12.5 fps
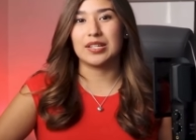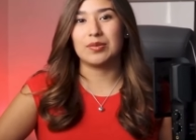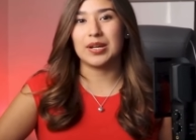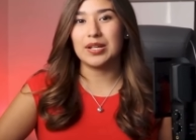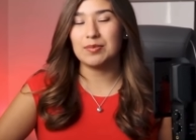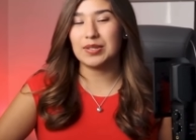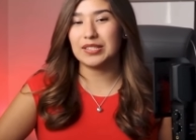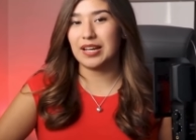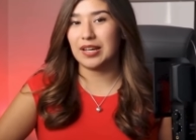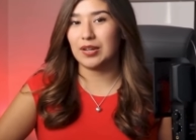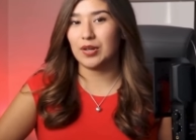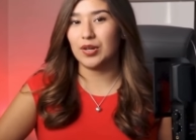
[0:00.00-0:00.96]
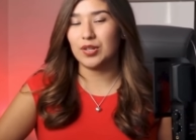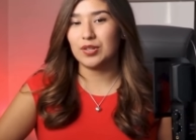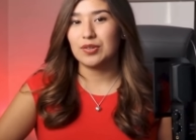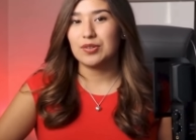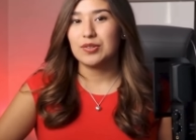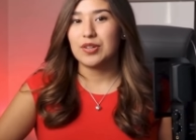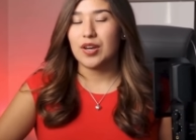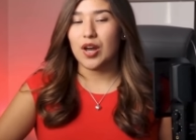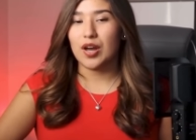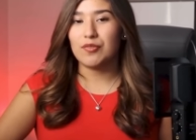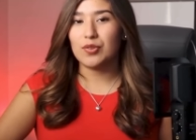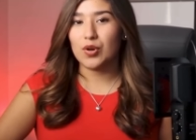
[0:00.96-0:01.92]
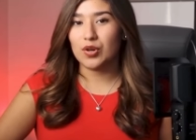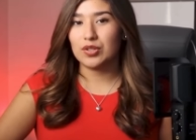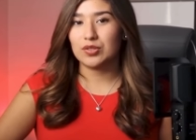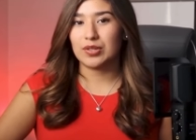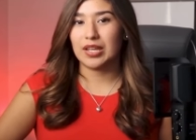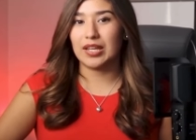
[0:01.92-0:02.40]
experiment and learn? Of course you